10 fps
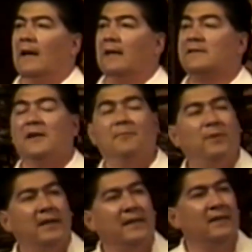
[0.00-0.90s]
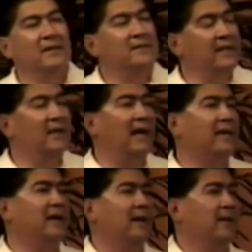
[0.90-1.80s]
and somebody didn't
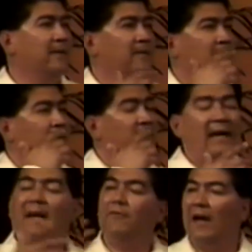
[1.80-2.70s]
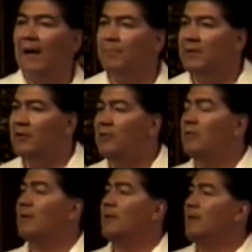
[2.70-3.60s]
like it. That ever happened to you?
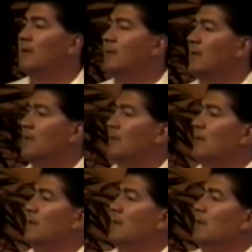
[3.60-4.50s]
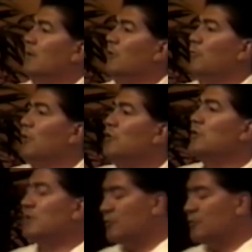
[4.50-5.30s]
When you just